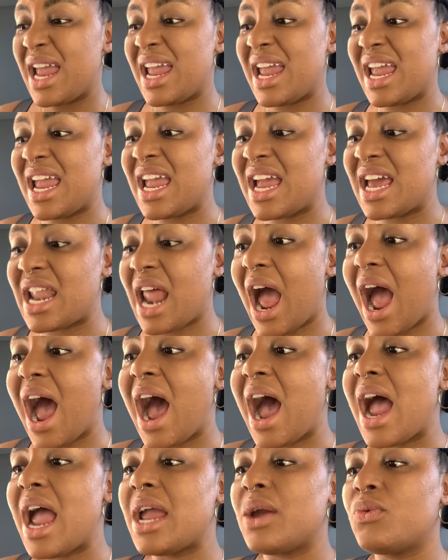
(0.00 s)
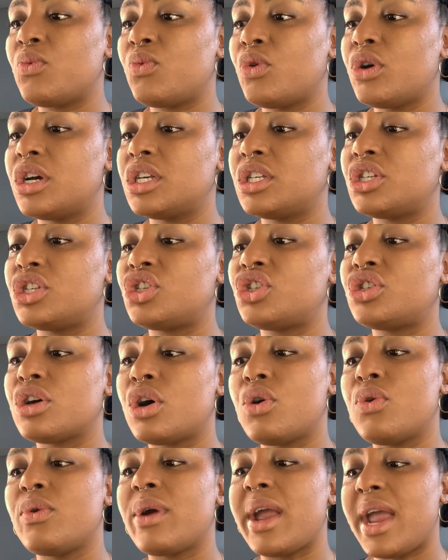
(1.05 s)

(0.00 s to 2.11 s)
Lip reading: And I was so